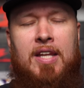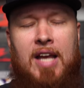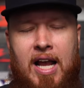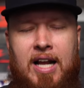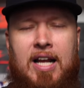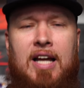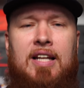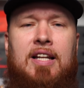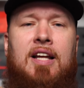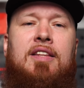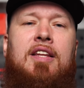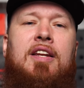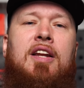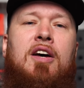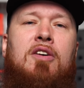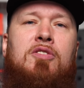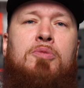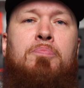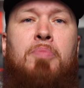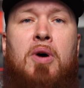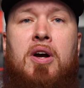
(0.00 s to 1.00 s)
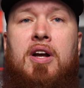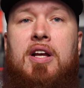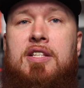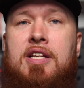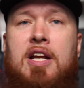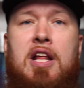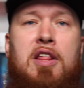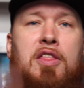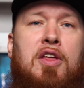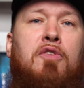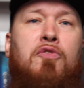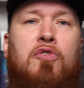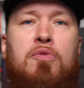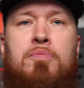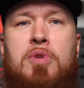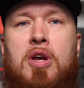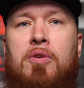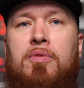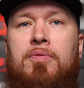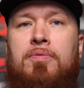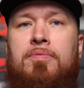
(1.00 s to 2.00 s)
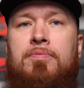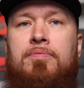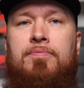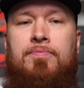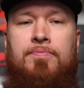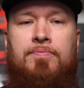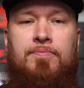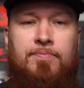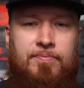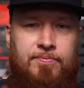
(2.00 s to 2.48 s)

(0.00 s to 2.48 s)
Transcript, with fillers: I got nothing else. Buckets, anything from you? No.